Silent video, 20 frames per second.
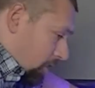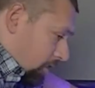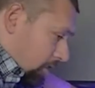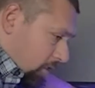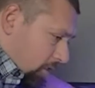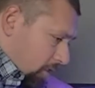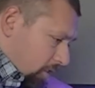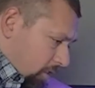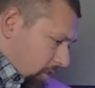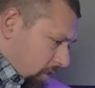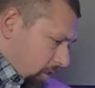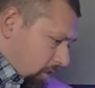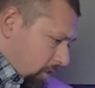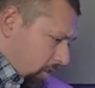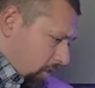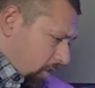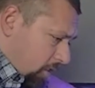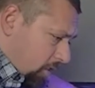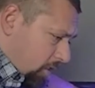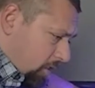
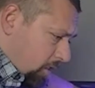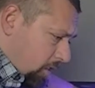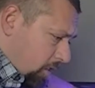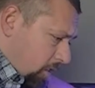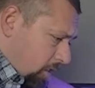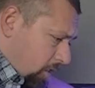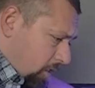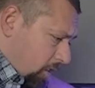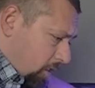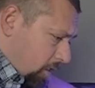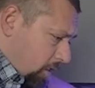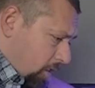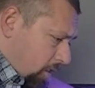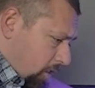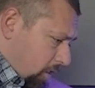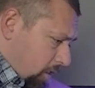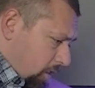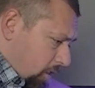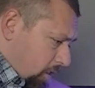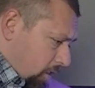
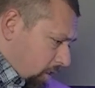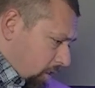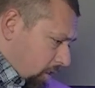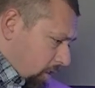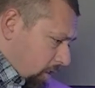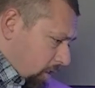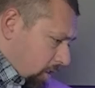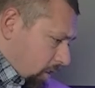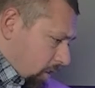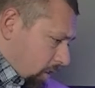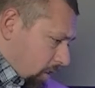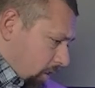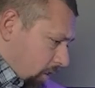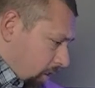No one is speaking in this clip.